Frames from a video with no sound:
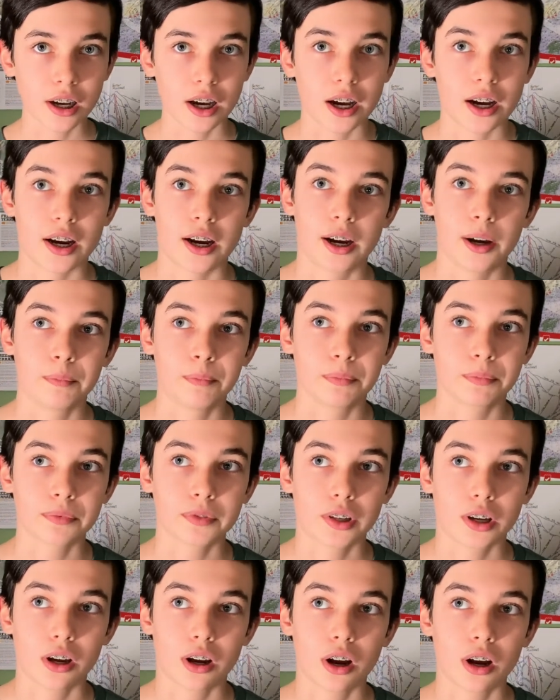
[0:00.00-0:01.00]

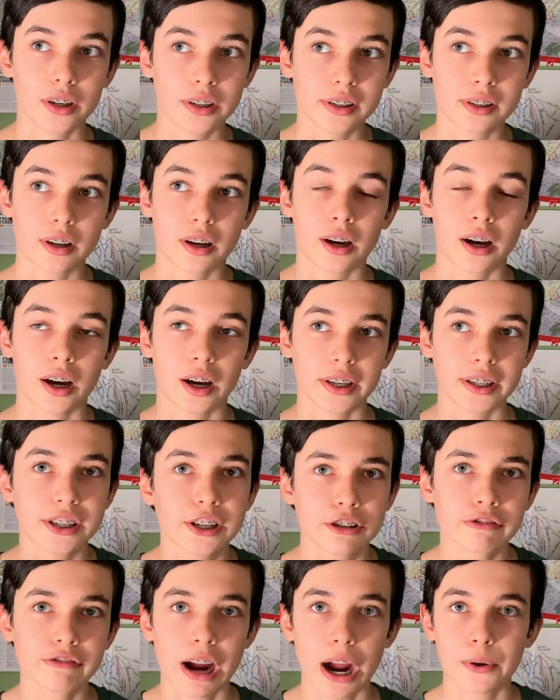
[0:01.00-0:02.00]

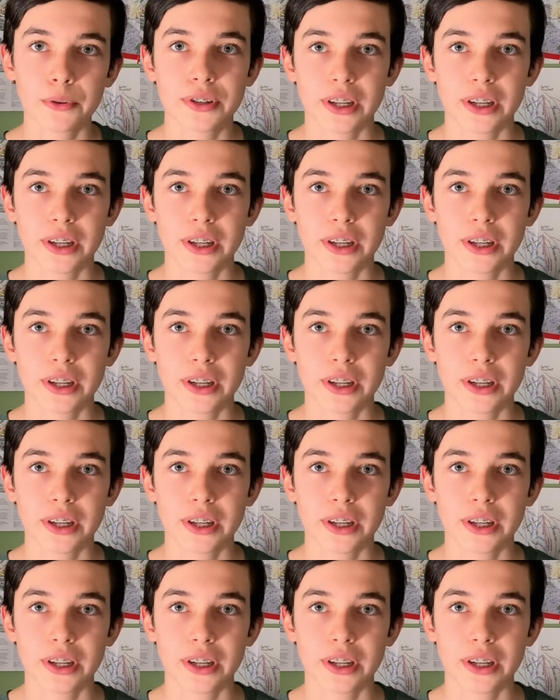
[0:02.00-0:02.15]
year-round